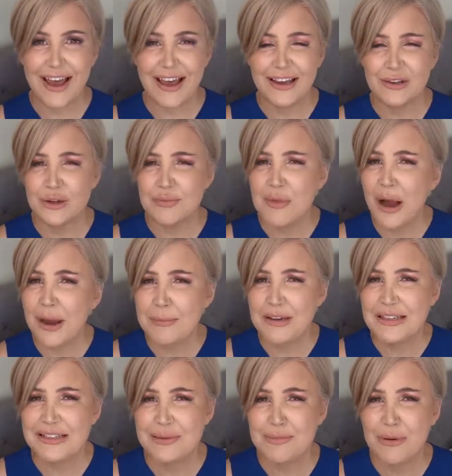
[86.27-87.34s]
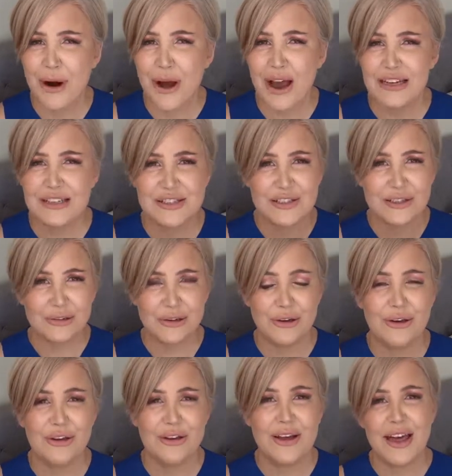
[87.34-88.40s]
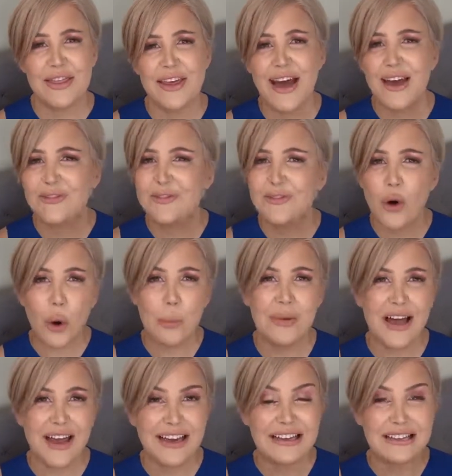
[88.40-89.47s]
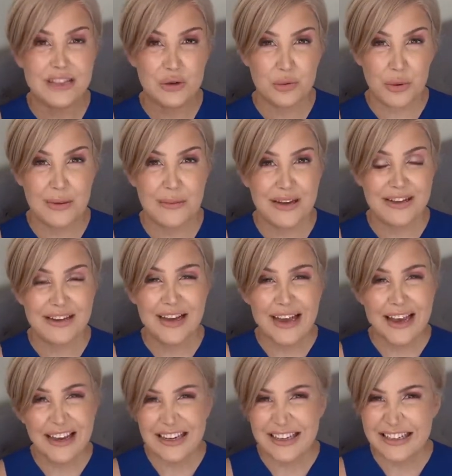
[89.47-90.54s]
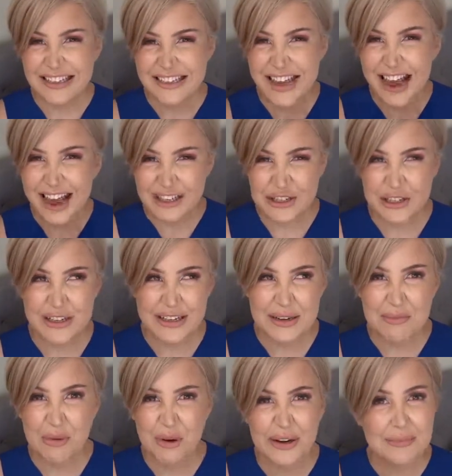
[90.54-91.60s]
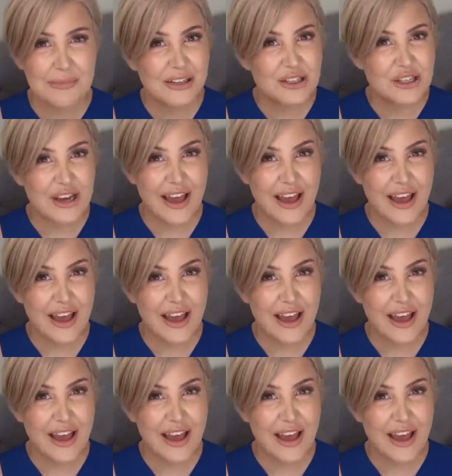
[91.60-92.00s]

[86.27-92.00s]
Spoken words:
And you might be surprised to learn that foreplay to women is actually pretty much